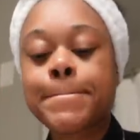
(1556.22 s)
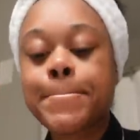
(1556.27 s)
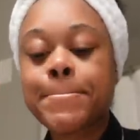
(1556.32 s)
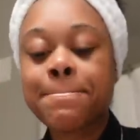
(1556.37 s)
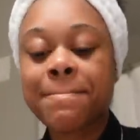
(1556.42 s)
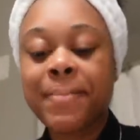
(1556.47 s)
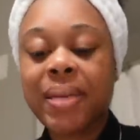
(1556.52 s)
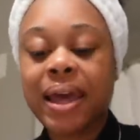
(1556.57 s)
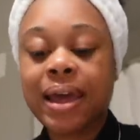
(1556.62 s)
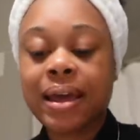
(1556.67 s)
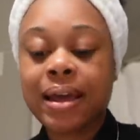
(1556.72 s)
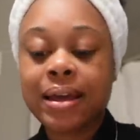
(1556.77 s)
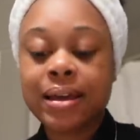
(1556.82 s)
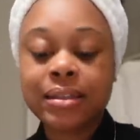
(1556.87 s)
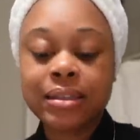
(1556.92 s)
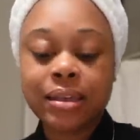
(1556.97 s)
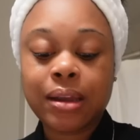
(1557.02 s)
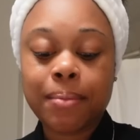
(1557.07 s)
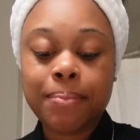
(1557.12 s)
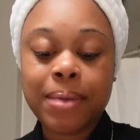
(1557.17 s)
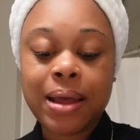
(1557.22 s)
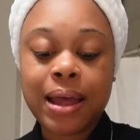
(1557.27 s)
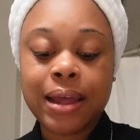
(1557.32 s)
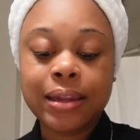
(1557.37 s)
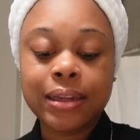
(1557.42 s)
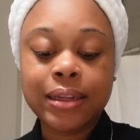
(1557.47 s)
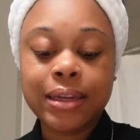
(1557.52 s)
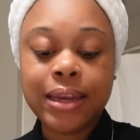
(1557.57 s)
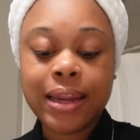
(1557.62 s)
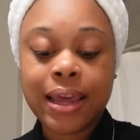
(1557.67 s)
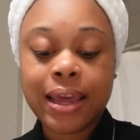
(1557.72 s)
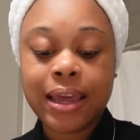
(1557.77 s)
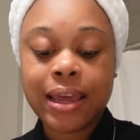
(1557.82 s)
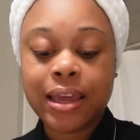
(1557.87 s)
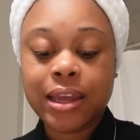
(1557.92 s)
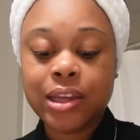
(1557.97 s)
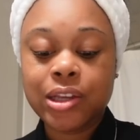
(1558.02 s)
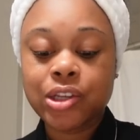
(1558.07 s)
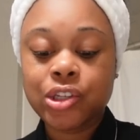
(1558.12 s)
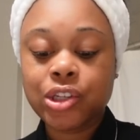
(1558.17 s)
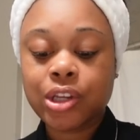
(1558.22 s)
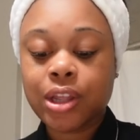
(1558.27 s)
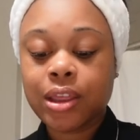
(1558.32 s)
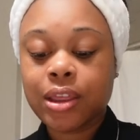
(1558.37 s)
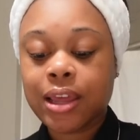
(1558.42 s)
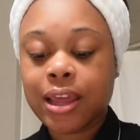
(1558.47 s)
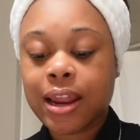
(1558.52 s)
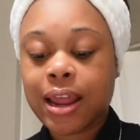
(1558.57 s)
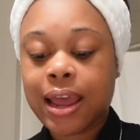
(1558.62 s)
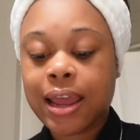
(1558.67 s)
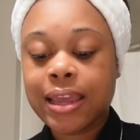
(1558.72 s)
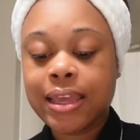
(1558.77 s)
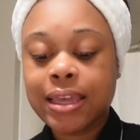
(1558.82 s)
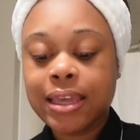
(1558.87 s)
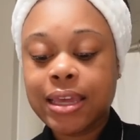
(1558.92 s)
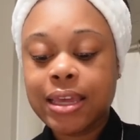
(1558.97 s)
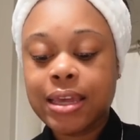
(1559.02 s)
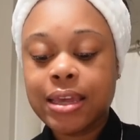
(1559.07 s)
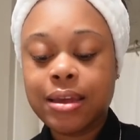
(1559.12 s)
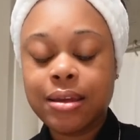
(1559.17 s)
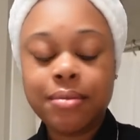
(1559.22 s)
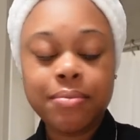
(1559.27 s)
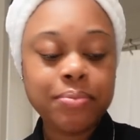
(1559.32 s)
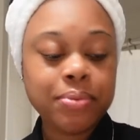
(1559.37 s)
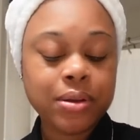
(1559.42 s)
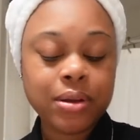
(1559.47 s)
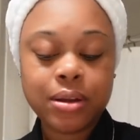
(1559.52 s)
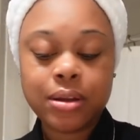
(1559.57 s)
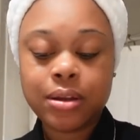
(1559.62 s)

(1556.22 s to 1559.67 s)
mask by Laneige that I keep